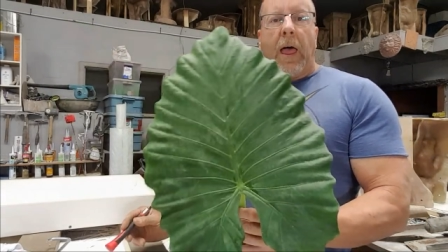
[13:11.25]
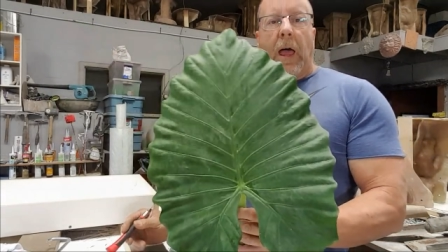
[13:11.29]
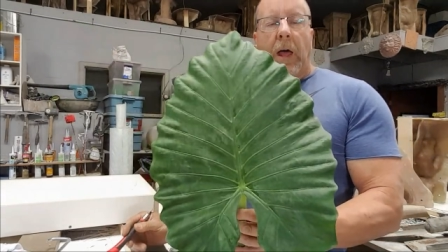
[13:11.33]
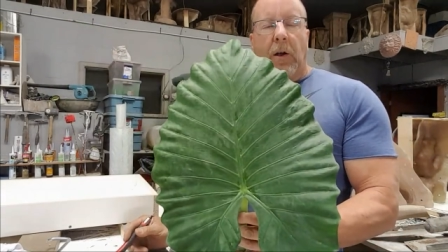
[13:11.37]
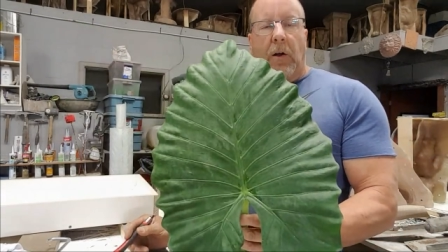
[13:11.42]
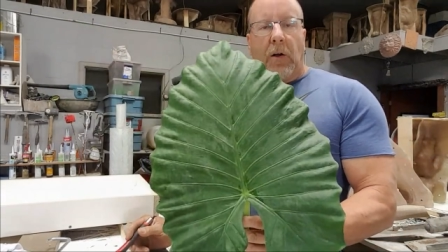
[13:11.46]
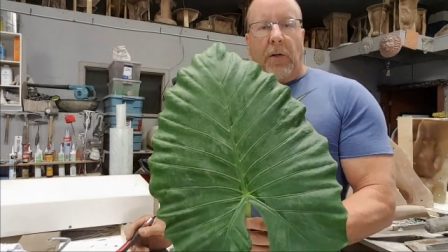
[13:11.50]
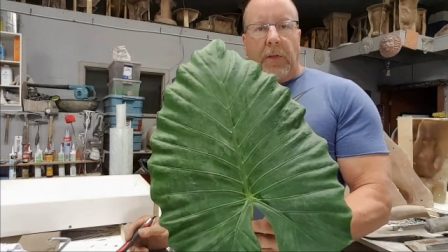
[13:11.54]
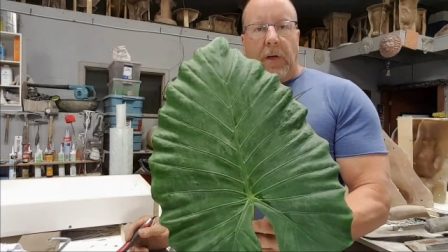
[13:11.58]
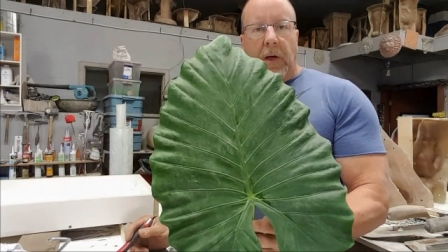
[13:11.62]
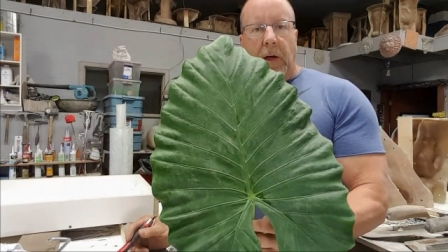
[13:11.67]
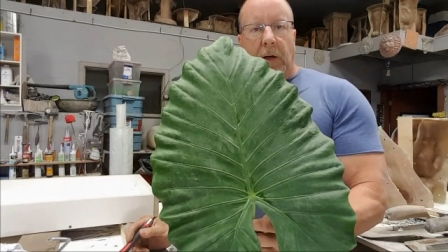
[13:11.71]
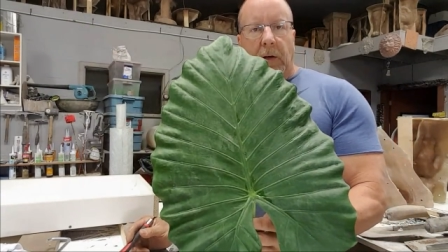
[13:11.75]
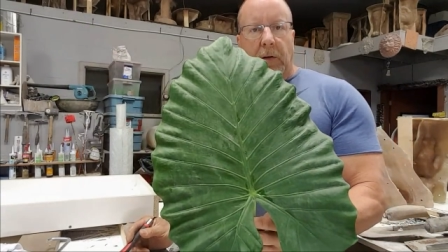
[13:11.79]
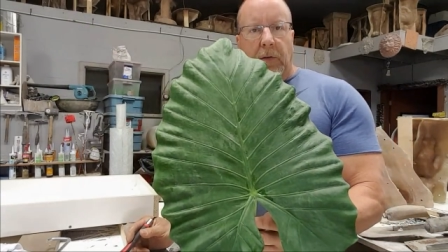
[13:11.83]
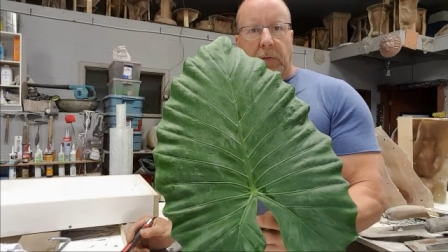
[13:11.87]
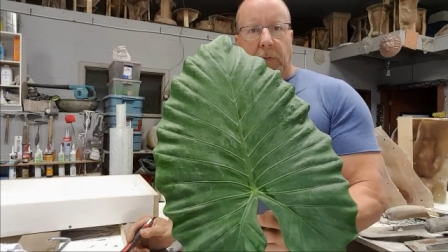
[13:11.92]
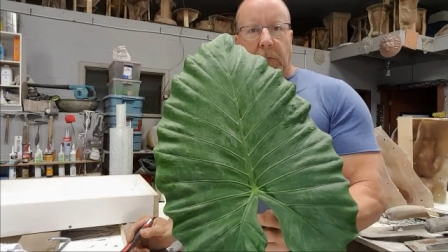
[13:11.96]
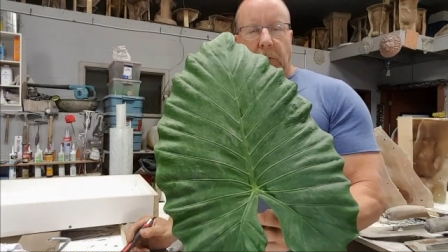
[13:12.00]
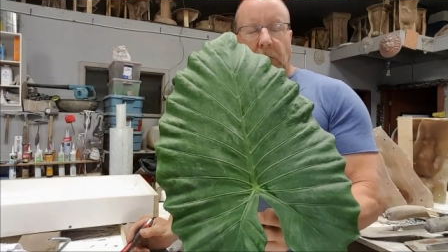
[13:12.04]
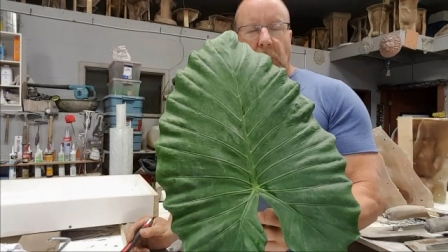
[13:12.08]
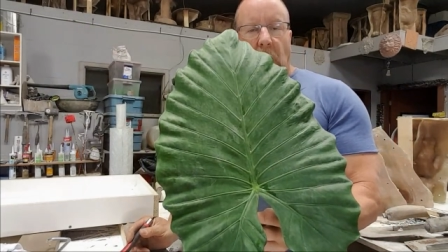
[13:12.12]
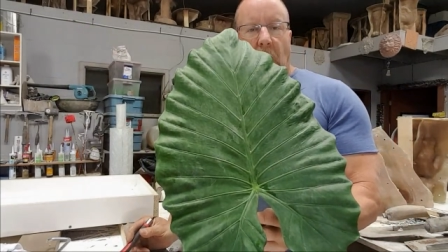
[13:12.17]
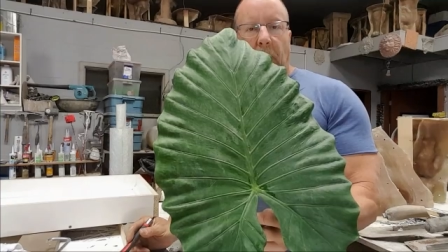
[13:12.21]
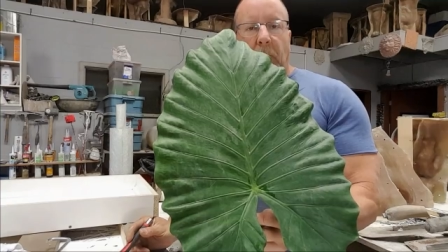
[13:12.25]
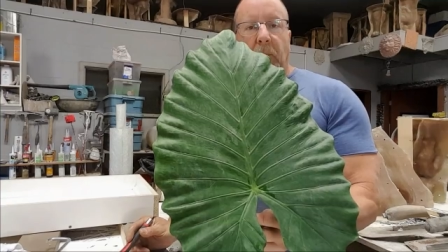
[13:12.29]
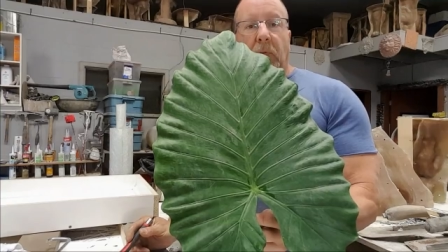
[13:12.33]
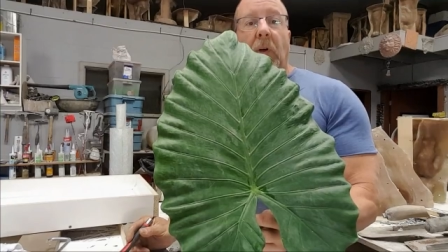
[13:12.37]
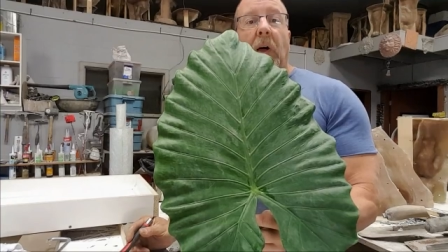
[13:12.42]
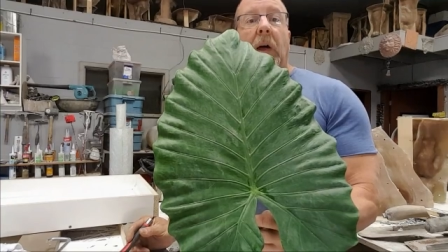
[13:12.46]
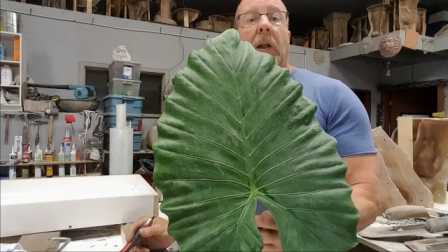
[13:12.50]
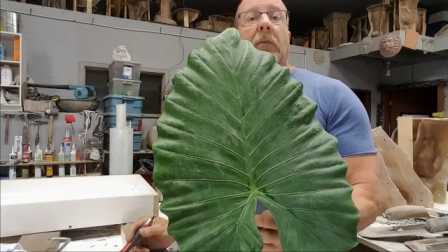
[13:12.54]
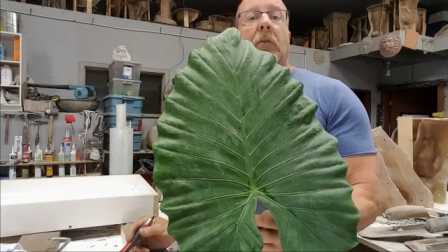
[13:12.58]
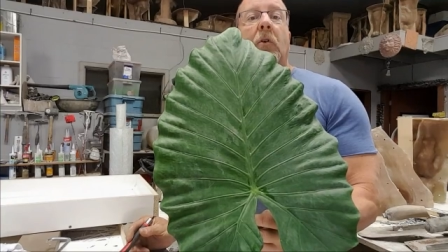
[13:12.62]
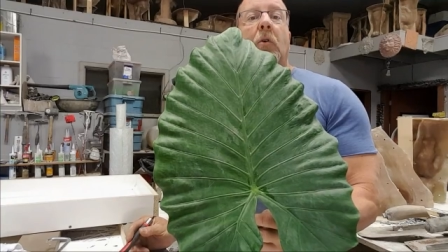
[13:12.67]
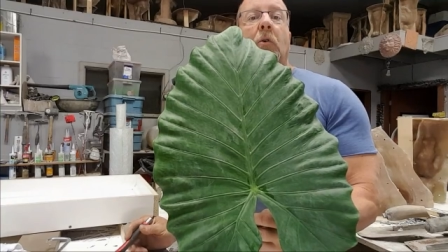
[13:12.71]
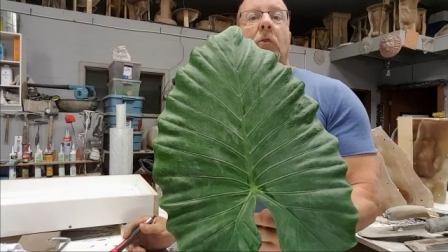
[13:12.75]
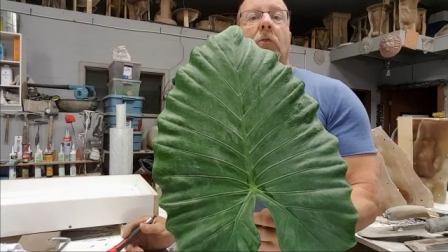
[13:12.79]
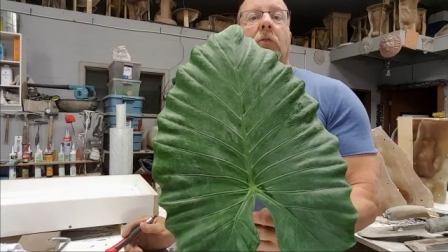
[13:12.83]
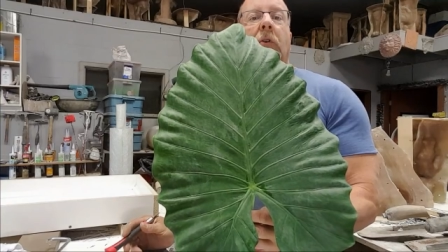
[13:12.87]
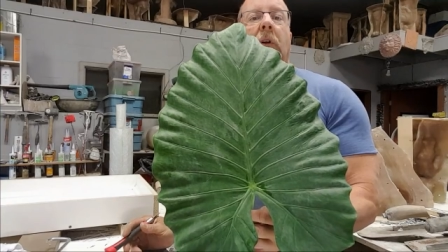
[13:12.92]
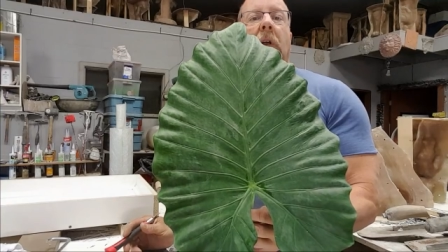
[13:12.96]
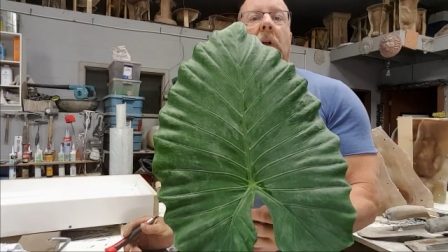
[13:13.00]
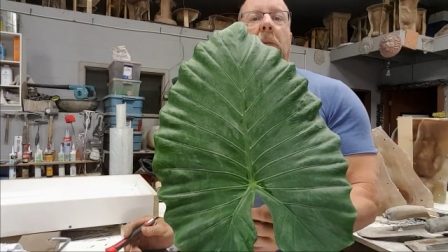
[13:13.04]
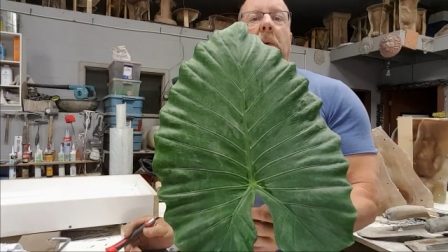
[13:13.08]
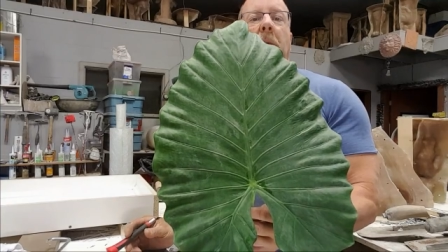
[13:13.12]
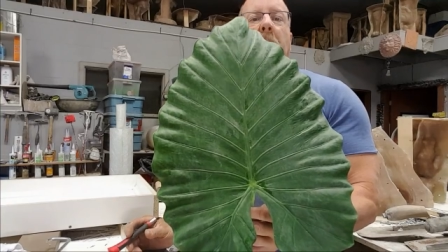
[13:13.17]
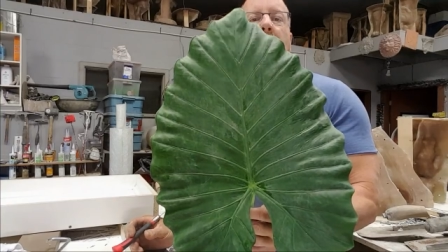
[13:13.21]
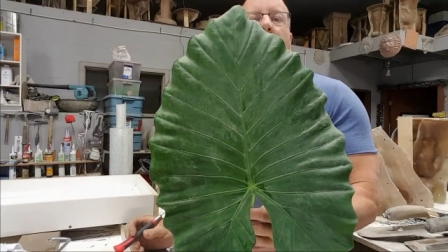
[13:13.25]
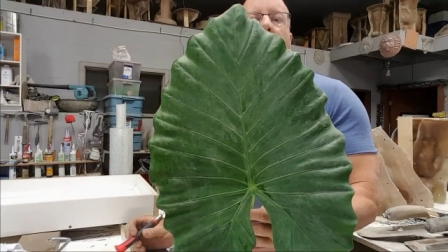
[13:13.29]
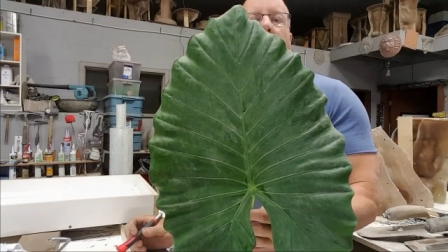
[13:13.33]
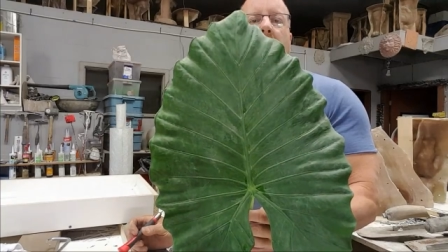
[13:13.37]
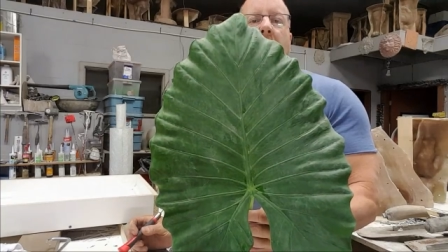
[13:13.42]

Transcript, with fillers: And on the top side, of course, you're going to be